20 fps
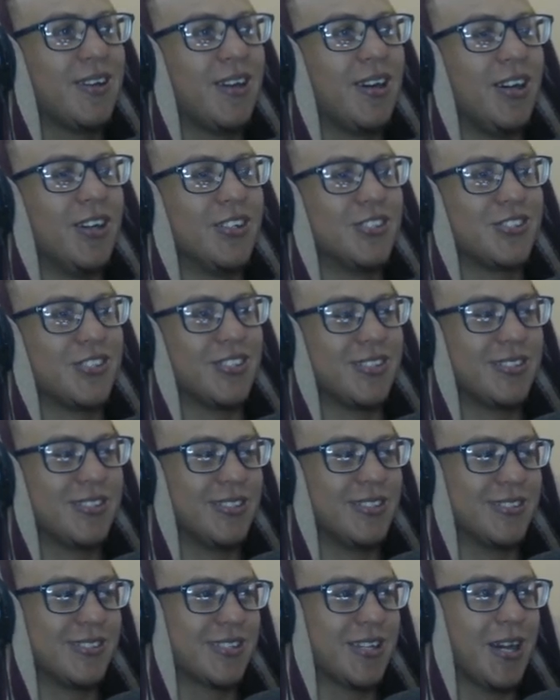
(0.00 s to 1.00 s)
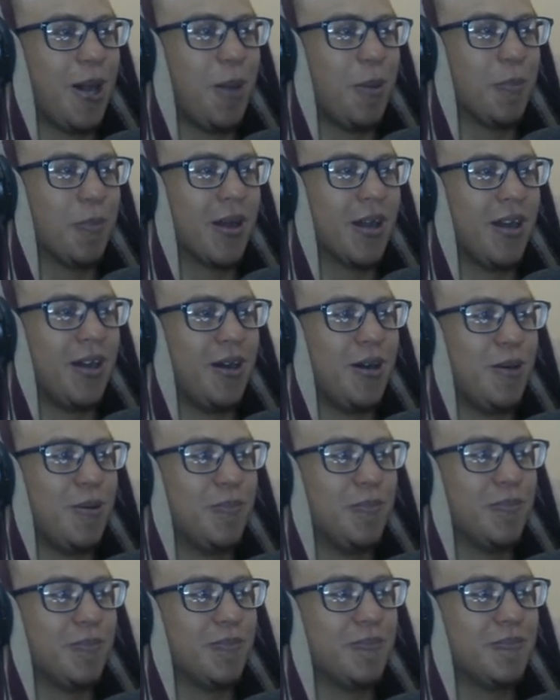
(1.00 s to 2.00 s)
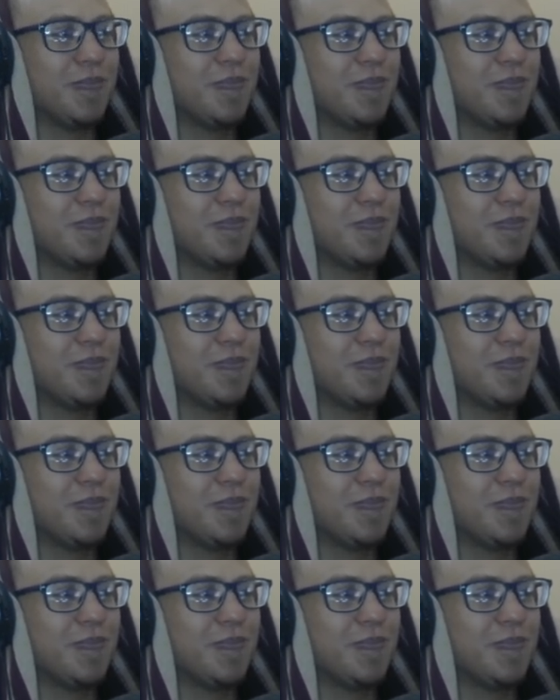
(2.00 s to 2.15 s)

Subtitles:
Oh, so it says gum gum.